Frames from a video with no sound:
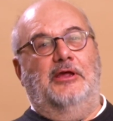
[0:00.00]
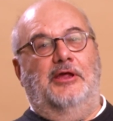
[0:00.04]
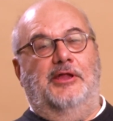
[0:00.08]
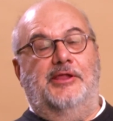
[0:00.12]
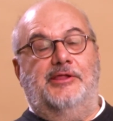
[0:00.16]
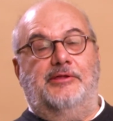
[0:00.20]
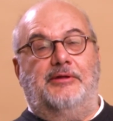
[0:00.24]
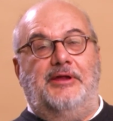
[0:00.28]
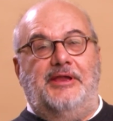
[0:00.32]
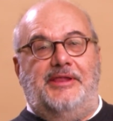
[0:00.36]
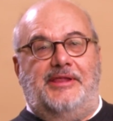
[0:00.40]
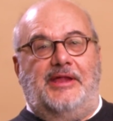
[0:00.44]

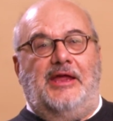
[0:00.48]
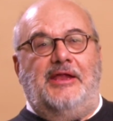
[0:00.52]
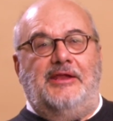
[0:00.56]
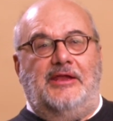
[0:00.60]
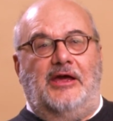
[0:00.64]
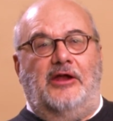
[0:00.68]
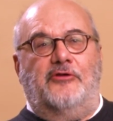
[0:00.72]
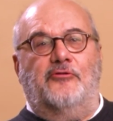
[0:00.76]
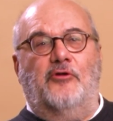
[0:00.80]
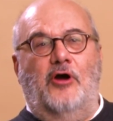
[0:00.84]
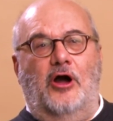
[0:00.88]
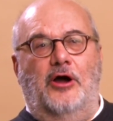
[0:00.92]
So it's an
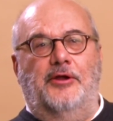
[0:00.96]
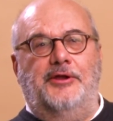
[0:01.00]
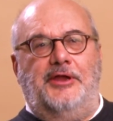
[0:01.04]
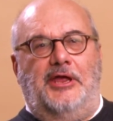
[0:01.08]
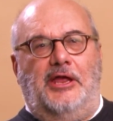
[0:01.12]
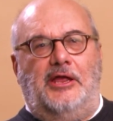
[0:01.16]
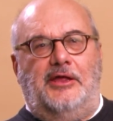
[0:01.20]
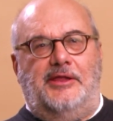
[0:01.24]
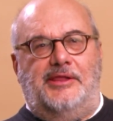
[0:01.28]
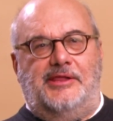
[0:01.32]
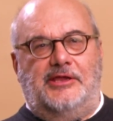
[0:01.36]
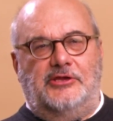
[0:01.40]

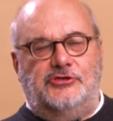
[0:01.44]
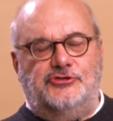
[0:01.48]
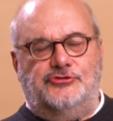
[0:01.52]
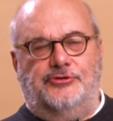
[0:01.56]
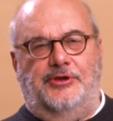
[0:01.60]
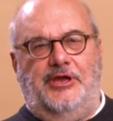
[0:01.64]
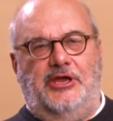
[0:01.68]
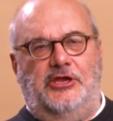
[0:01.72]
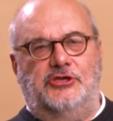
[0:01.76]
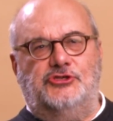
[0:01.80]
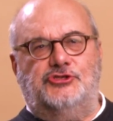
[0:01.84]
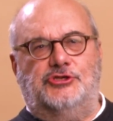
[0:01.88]
ironic
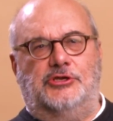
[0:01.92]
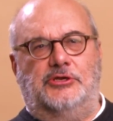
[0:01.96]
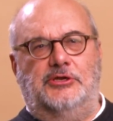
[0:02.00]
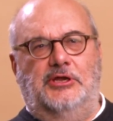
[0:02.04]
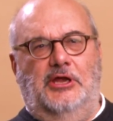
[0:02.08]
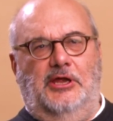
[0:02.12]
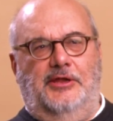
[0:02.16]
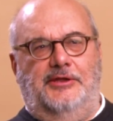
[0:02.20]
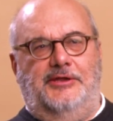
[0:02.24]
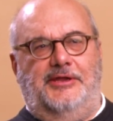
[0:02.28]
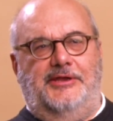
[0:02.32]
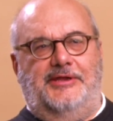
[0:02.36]
situation
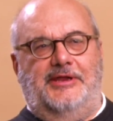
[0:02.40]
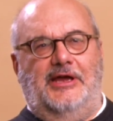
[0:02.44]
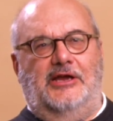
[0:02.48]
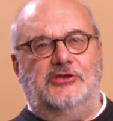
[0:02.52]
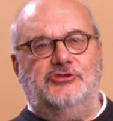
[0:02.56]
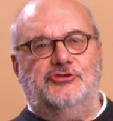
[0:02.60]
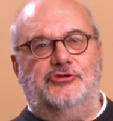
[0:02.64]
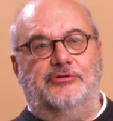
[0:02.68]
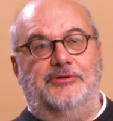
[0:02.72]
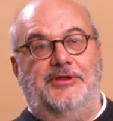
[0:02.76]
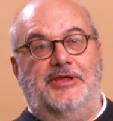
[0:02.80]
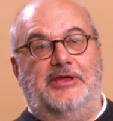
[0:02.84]
that
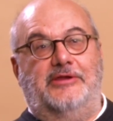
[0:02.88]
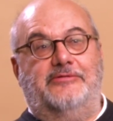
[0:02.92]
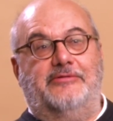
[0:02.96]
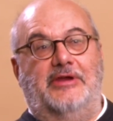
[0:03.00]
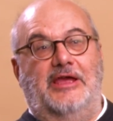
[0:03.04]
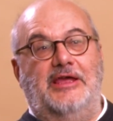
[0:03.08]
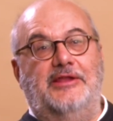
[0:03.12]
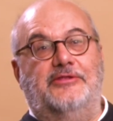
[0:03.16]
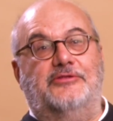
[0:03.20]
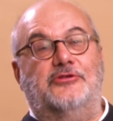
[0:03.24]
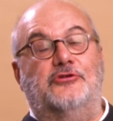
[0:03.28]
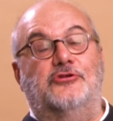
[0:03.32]
actually
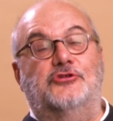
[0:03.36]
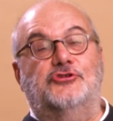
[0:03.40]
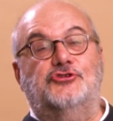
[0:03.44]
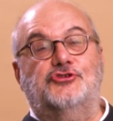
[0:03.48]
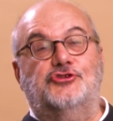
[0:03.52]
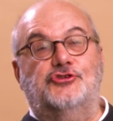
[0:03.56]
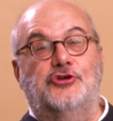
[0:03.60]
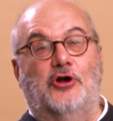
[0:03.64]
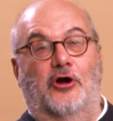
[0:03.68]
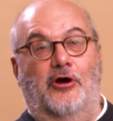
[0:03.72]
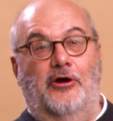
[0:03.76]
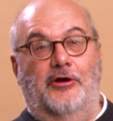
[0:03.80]
greater
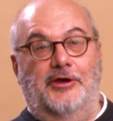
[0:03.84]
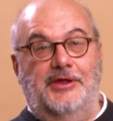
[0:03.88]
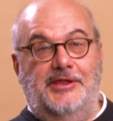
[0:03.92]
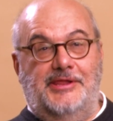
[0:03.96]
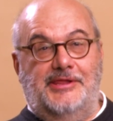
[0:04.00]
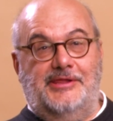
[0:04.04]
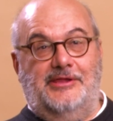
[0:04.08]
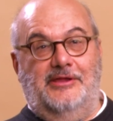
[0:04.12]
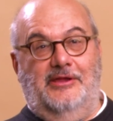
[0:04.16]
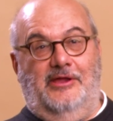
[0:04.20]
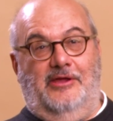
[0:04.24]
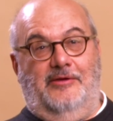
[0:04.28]

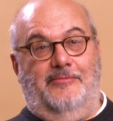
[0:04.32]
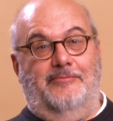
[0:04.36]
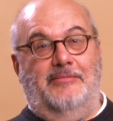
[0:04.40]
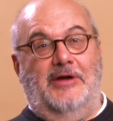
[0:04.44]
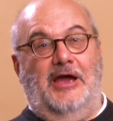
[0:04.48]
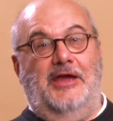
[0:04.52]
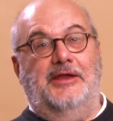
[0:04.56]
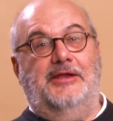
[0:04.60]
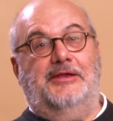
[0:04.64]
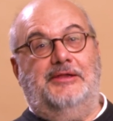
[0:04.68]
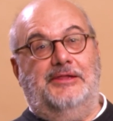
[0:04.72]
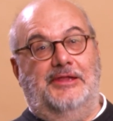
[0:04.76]
choice
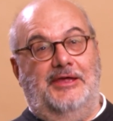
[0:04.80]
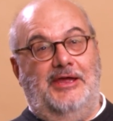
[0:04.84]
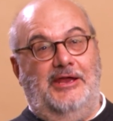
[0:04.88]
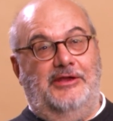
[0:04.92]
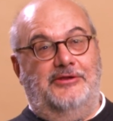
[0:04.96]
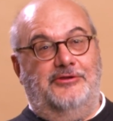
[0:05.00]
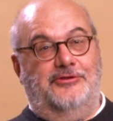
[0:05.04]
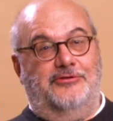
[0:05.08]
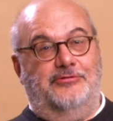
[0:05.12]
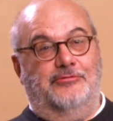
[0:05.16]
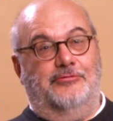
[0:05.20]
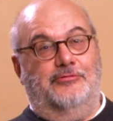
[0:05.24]
might
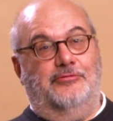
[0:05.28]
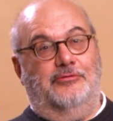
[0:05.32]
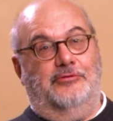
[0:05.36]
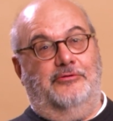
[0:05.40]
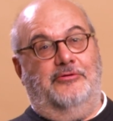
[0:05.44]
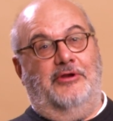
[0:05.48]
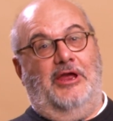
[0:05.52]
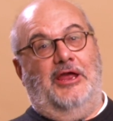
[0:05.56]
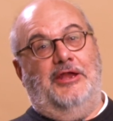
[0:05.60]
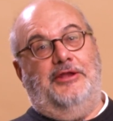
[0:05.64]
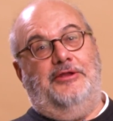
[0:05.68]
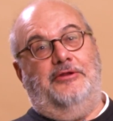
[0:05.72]
lead to
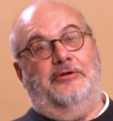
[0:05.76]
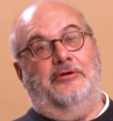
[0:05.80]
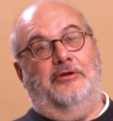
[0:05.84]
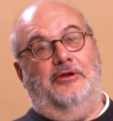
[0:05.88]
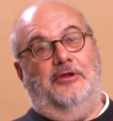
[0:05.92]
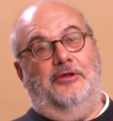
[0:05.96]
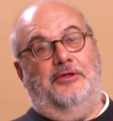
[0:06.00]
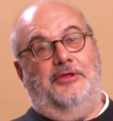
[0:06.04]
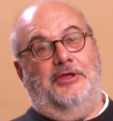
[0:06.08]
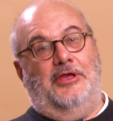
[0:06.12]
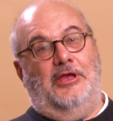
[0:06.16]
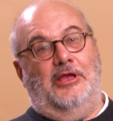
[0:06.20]

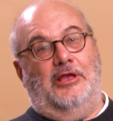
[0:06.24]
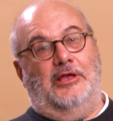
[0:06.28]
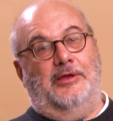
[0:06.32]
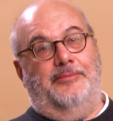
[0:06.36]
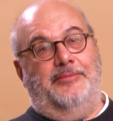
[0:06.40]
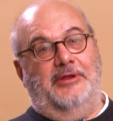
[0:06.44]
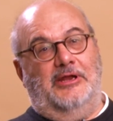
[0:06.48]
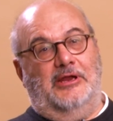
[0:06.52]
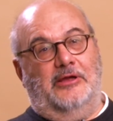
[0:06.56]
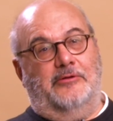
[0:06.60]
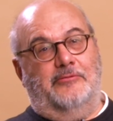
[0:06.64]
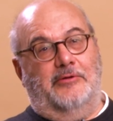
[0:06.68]
greater
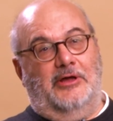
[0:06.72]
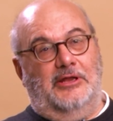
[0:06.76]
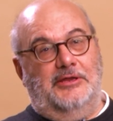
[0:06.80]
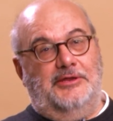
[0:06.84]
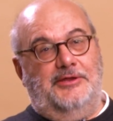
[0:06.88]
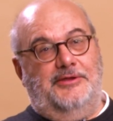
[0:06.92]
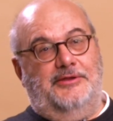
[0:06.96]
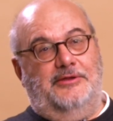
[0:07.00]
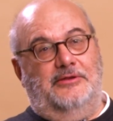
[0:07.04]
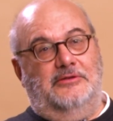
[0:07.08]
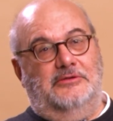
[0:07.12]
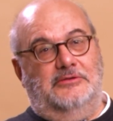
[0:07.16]
income
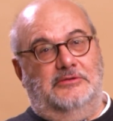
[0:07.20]
inequality.